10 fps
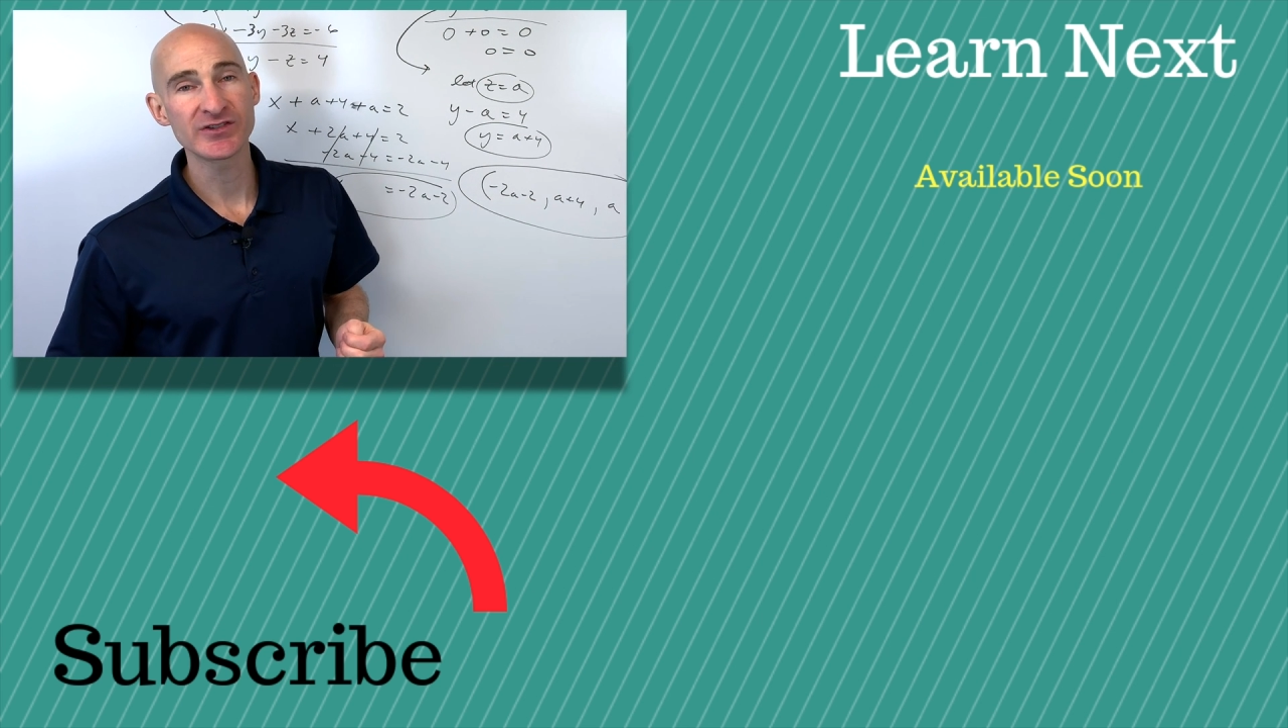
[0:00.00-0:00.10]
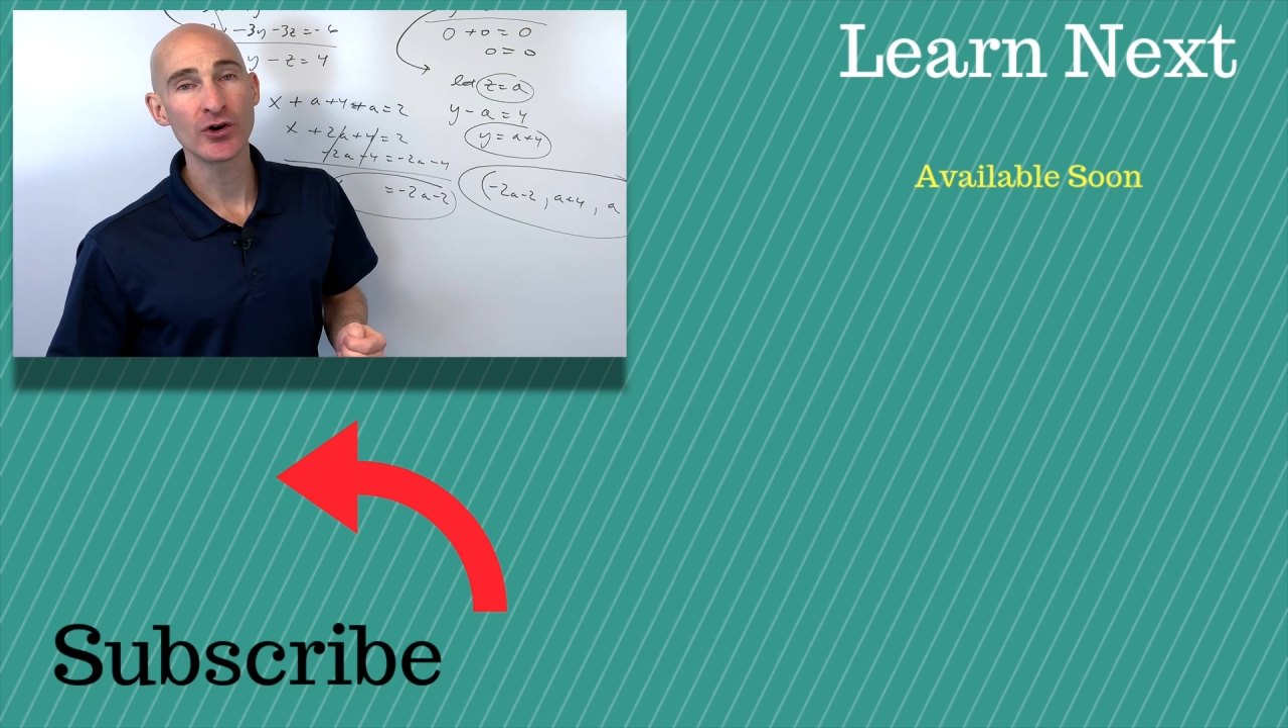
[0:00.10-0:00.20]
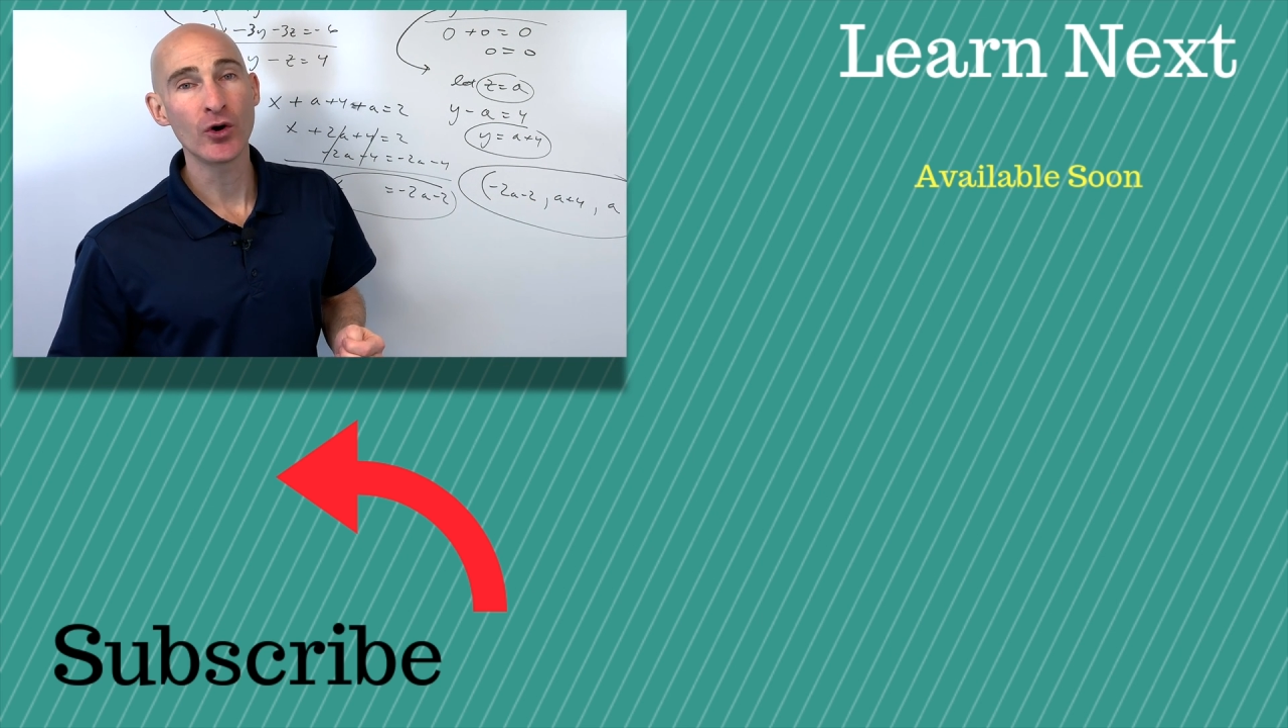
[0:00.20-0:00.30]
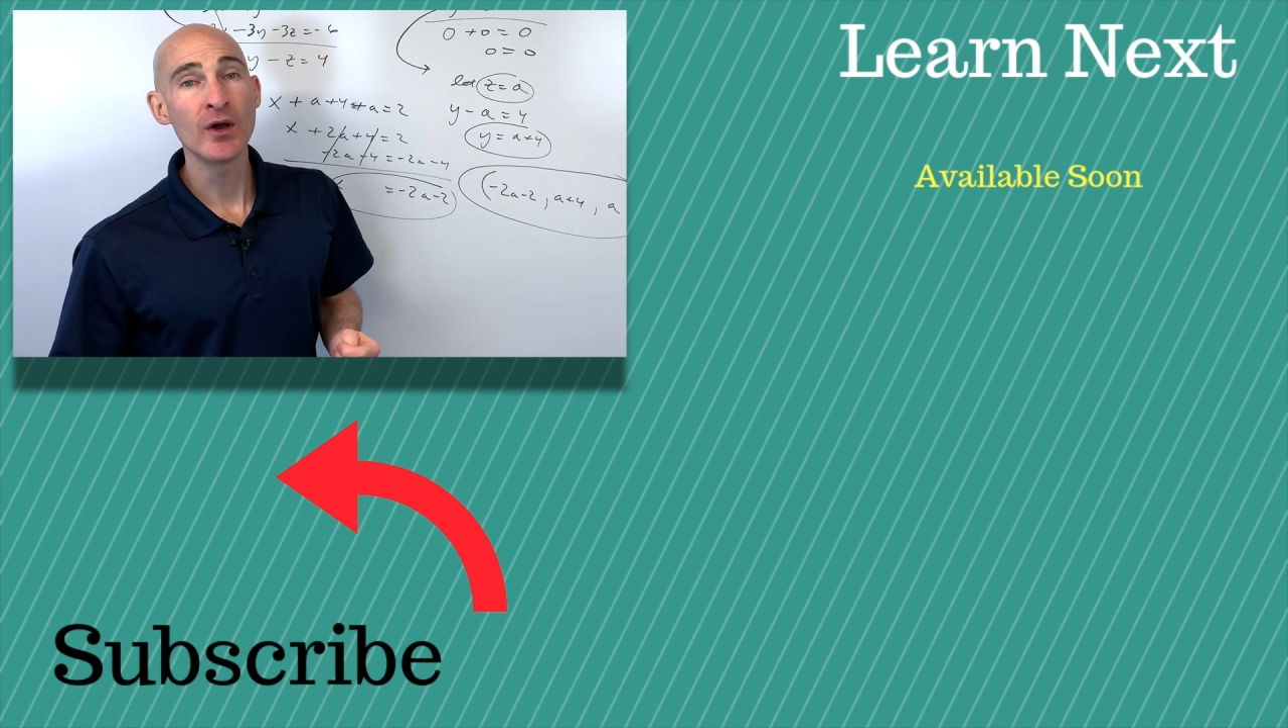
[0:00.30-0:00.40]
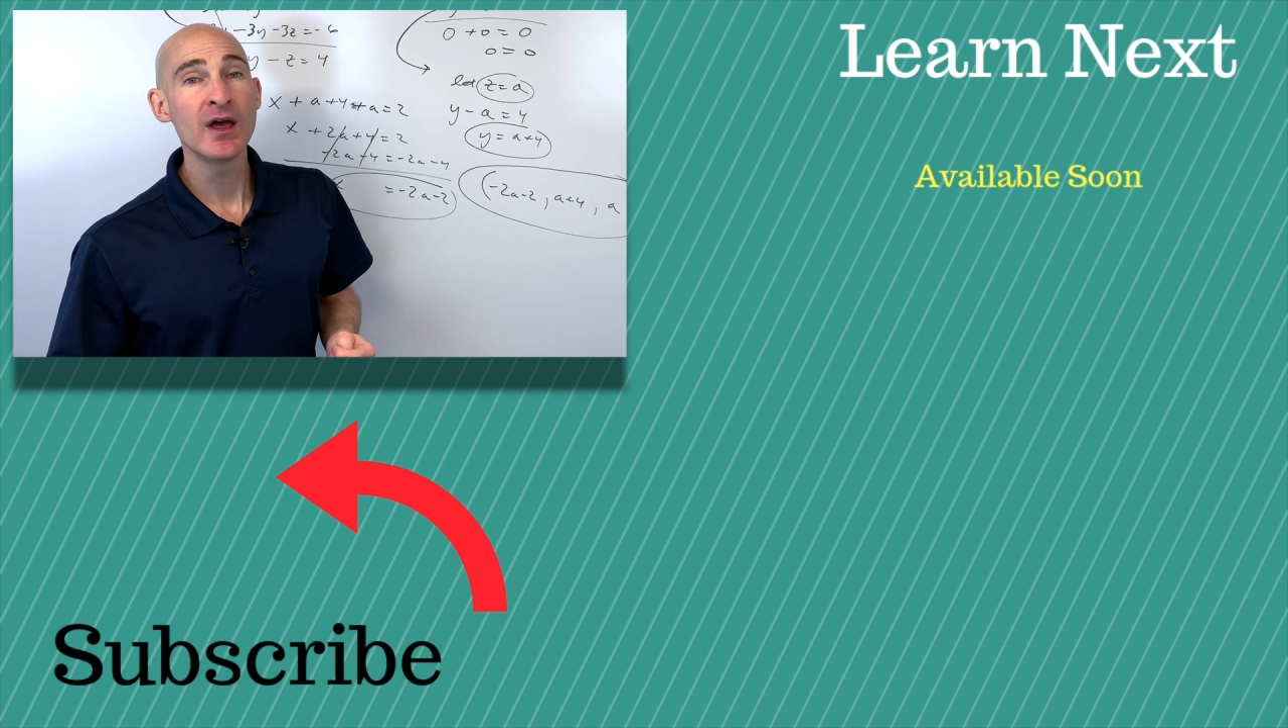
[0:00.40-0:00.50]

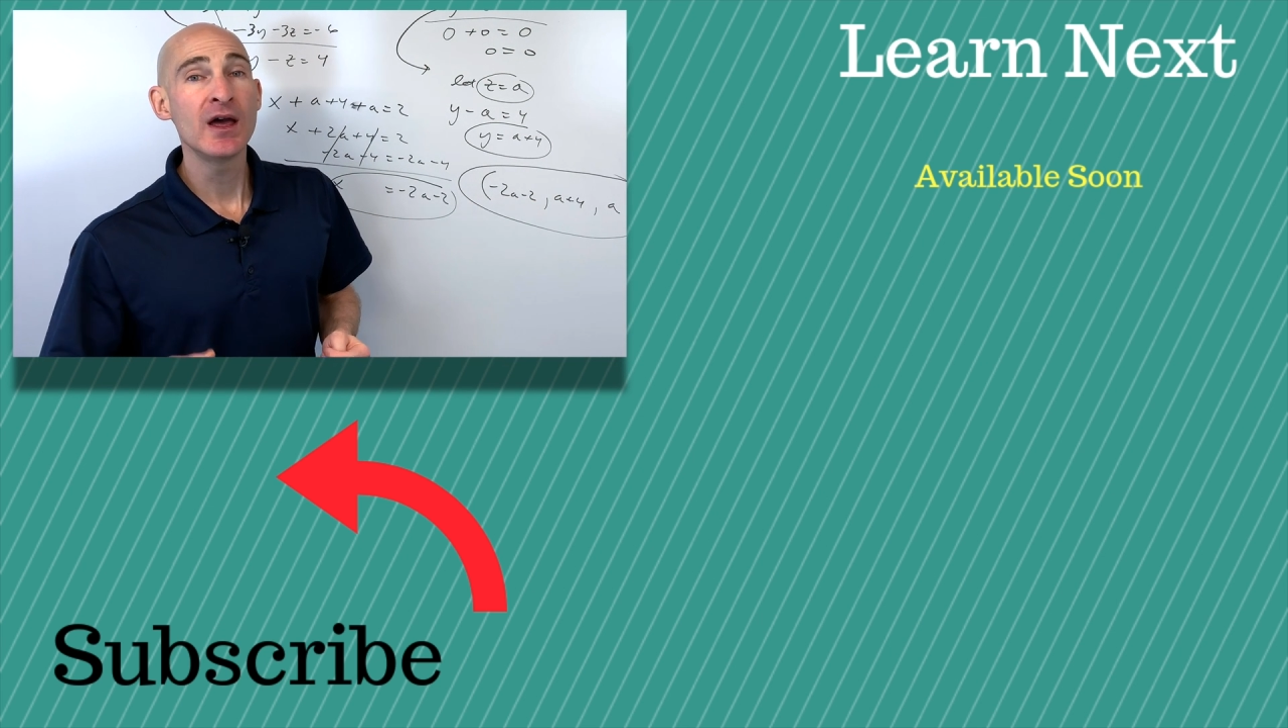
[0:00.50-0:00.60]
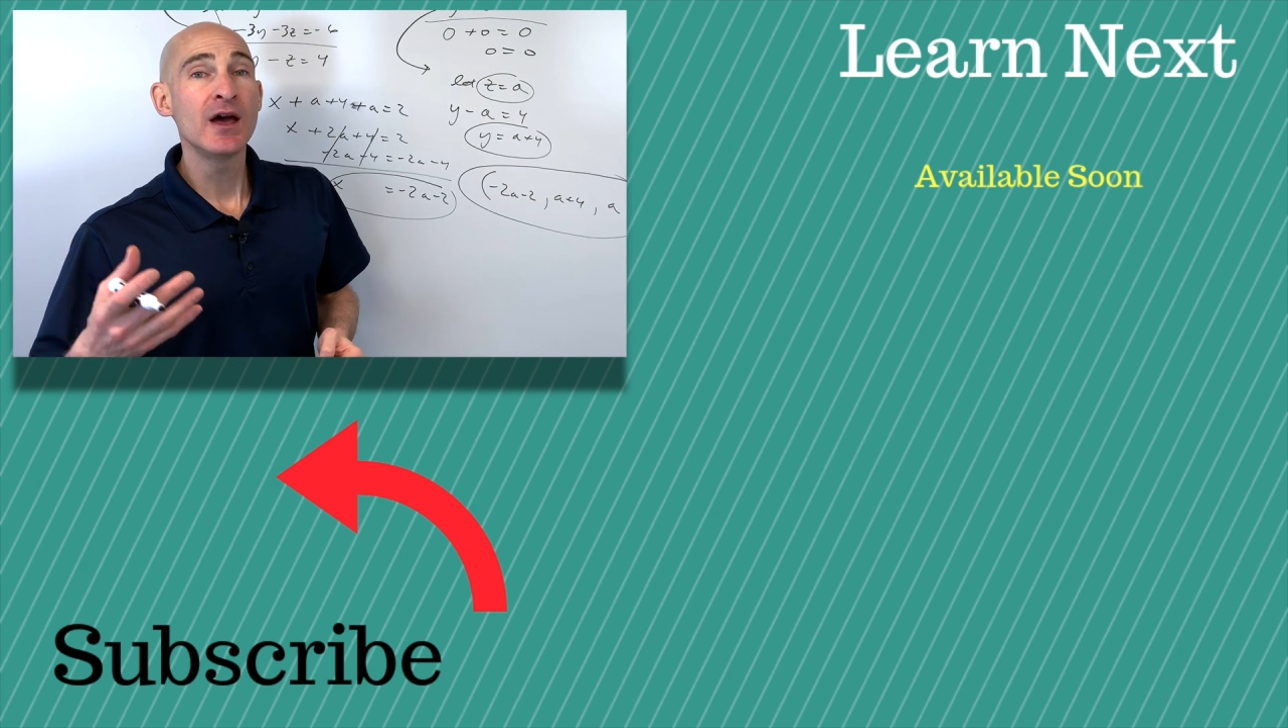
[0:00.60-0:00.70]
So